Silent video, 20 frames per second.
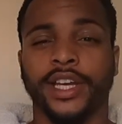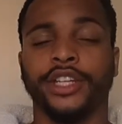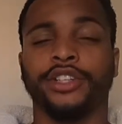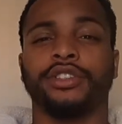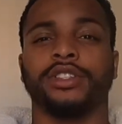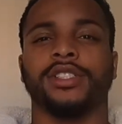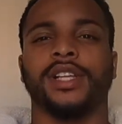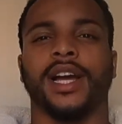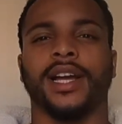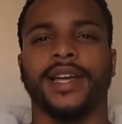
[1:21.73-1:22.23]

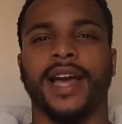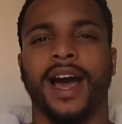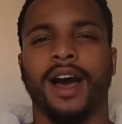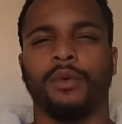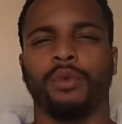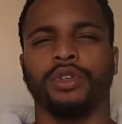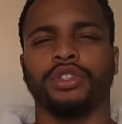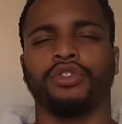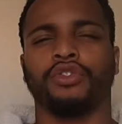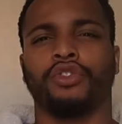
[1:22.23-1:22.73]
interest I
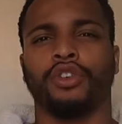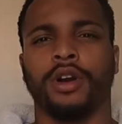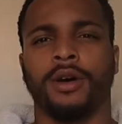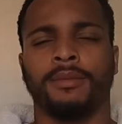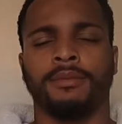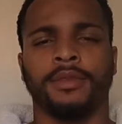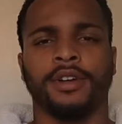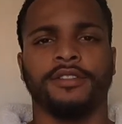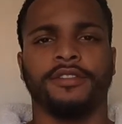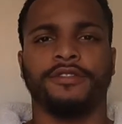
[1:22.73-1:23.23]
got was
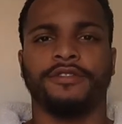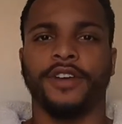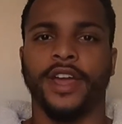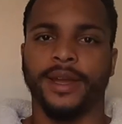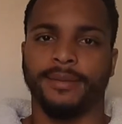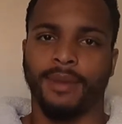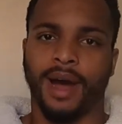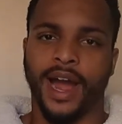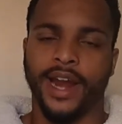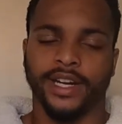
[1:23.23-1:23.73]
from
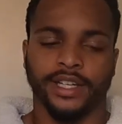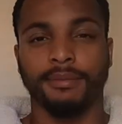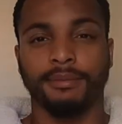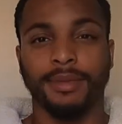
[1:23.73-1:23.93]
fake buyers,